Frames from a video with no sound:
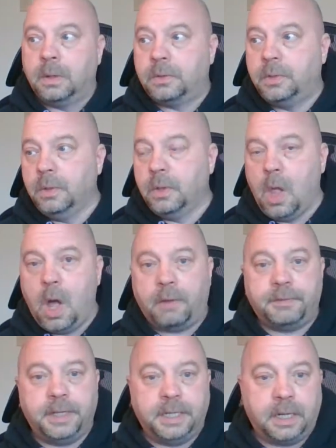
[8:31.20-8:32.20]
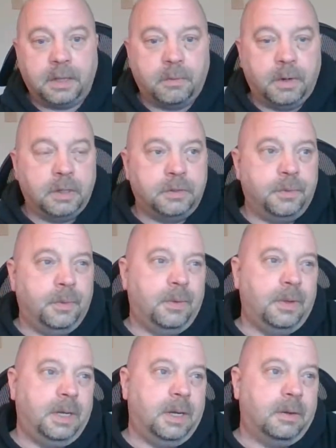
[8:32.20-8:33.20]
too lofty. In other words,
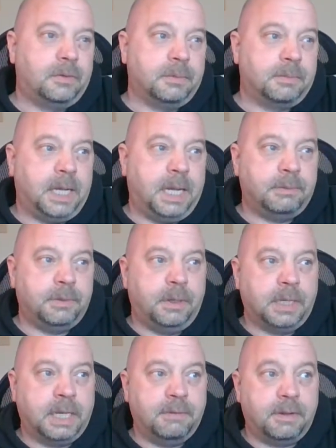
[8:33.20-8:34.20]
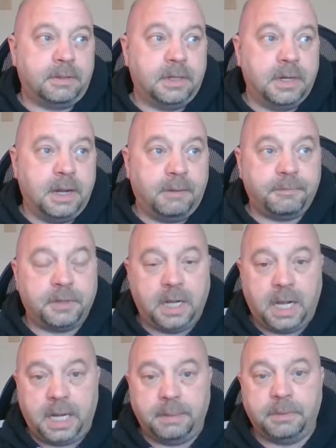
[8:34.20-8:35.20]
you know, sometimes don't give us enough
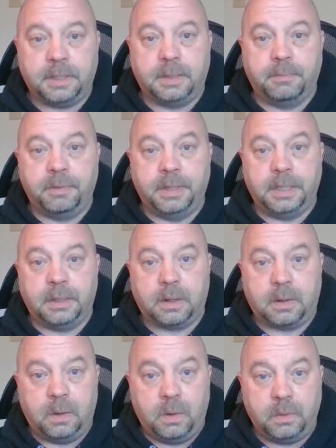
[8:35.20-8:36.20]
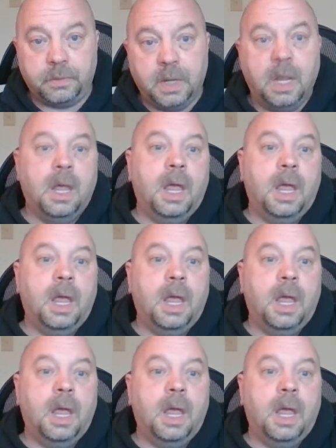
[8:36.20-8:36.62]
time to complete our goals,